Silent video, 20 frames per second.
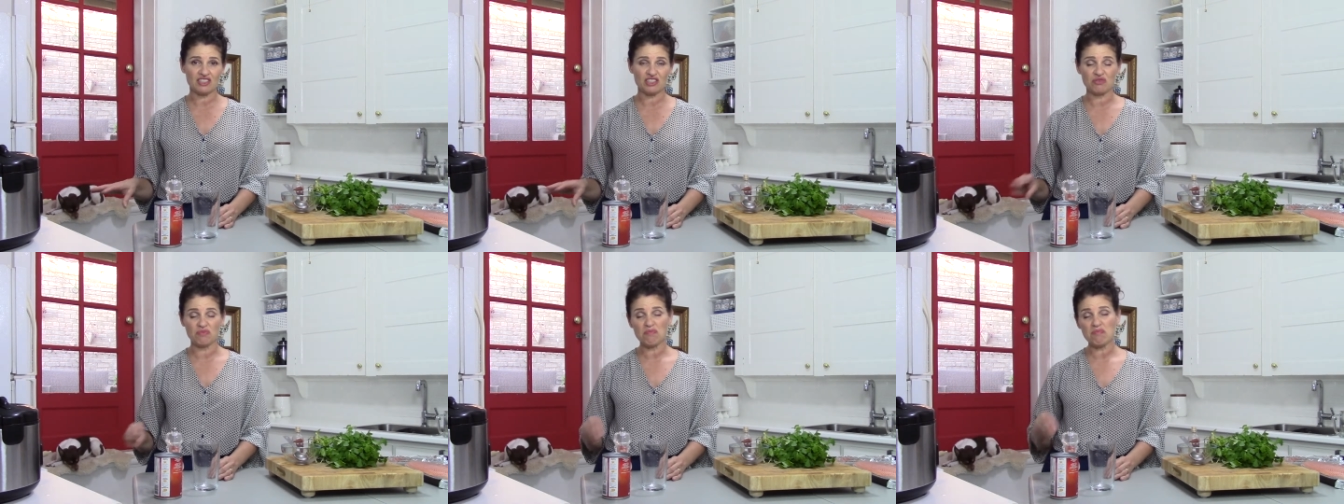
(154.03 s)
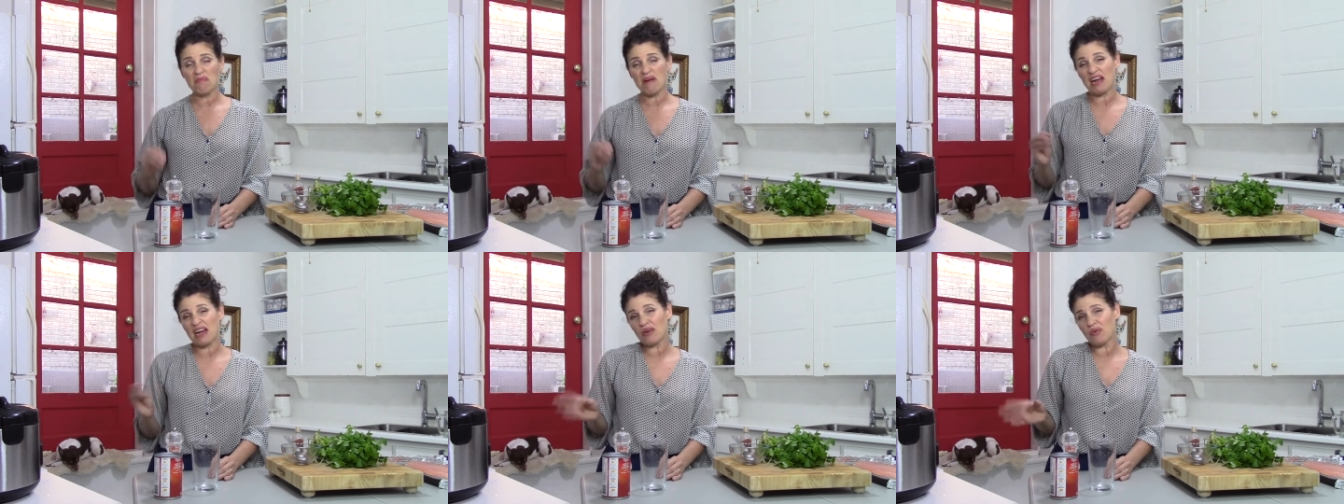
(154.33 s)
You
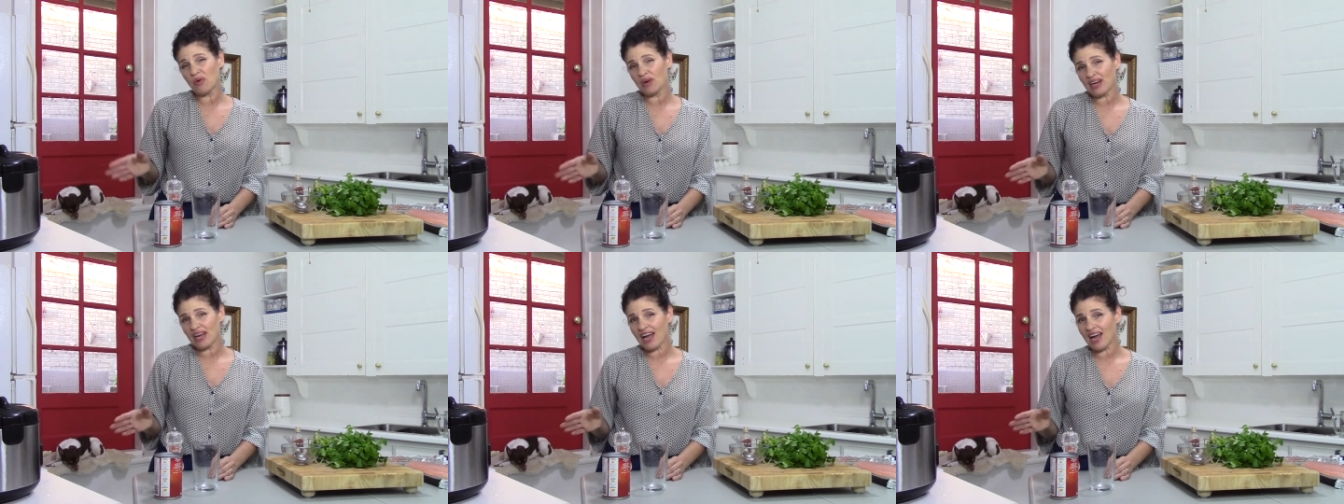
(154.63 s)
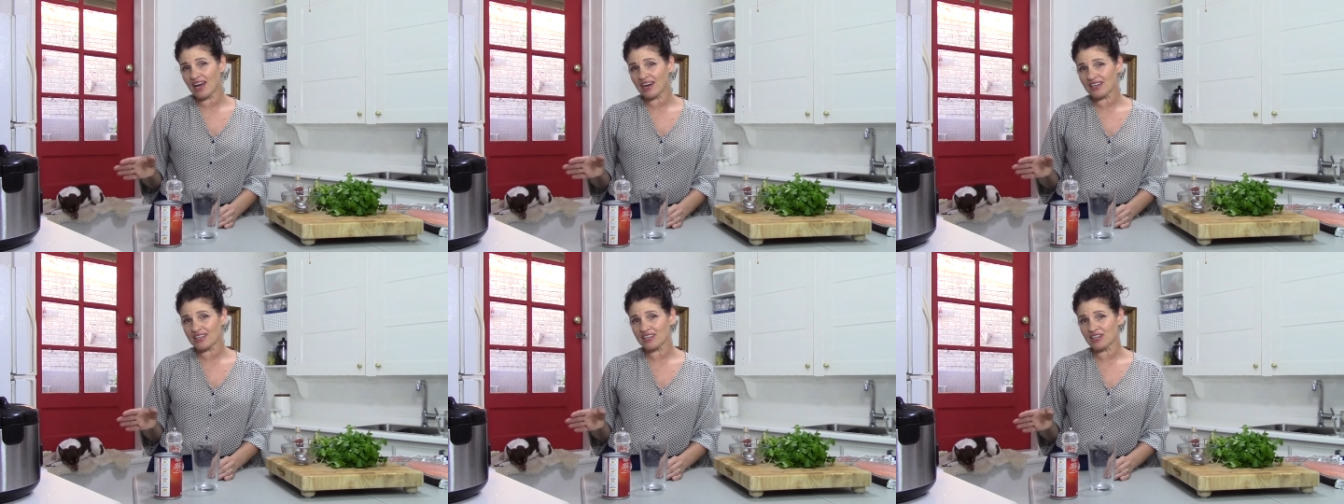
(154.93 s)
might want to
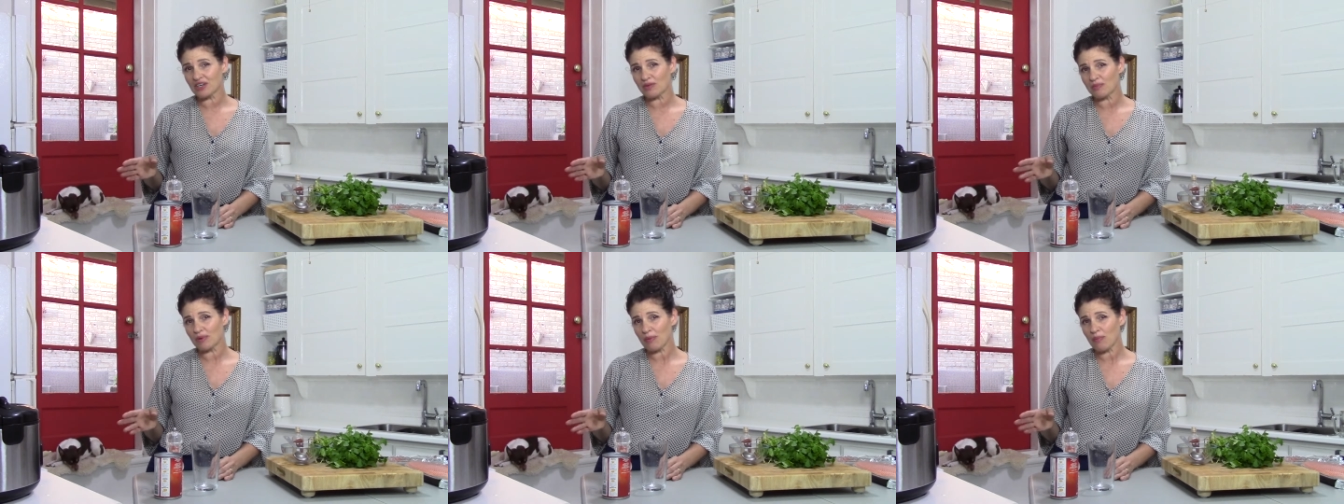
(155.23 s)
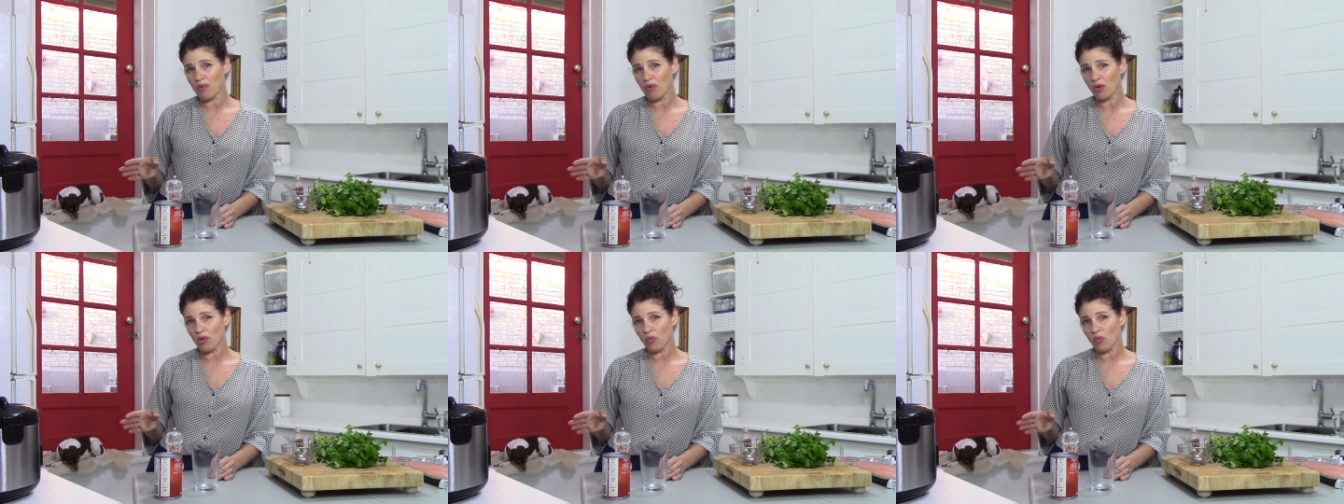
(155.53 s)
add a little bit
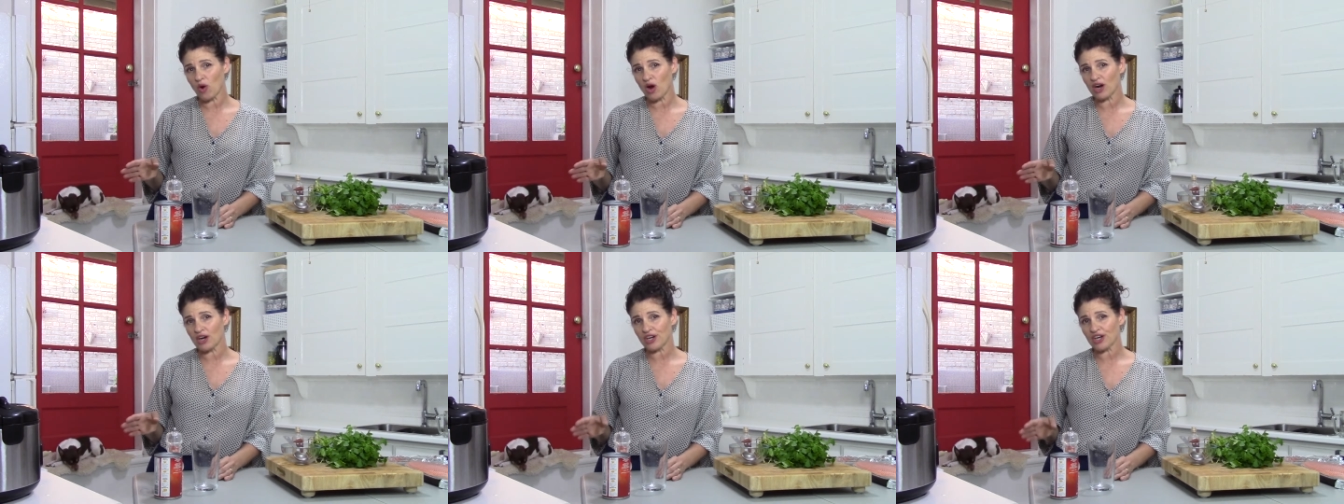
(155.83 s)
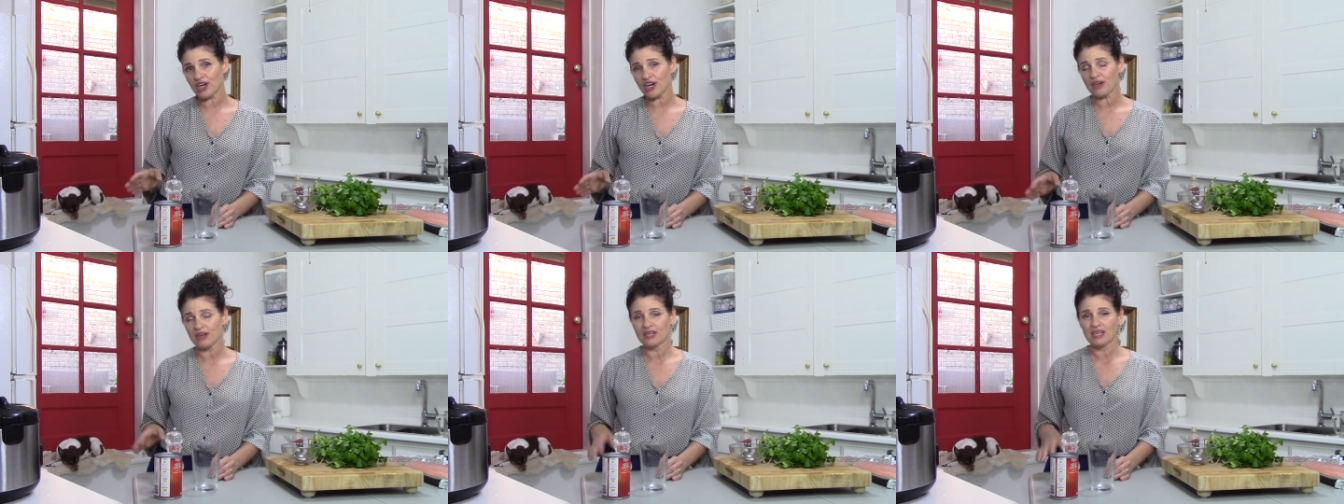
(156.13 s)
more
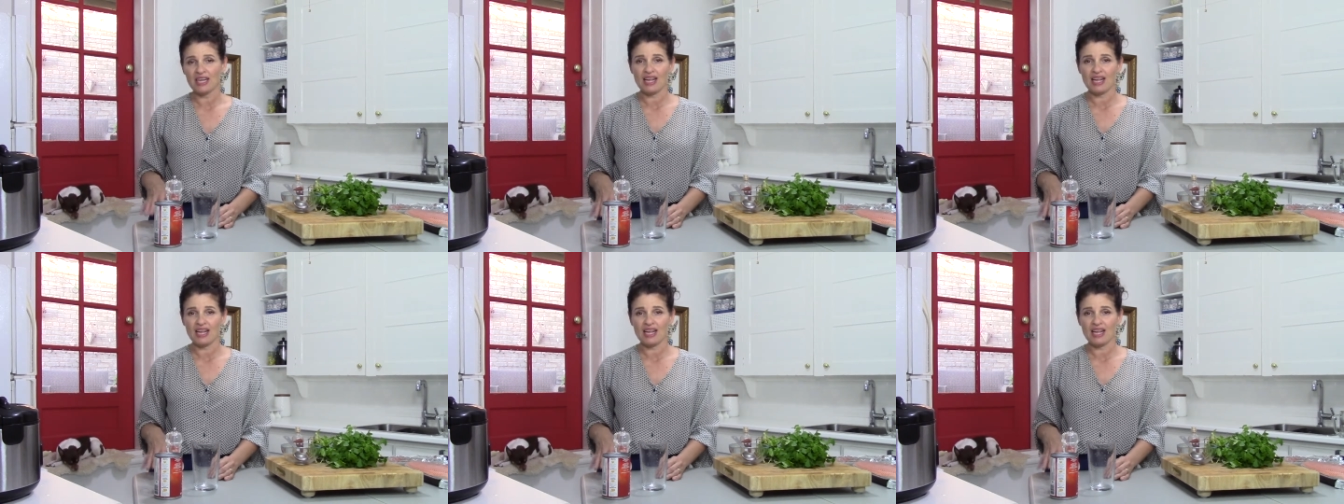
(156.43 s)
water,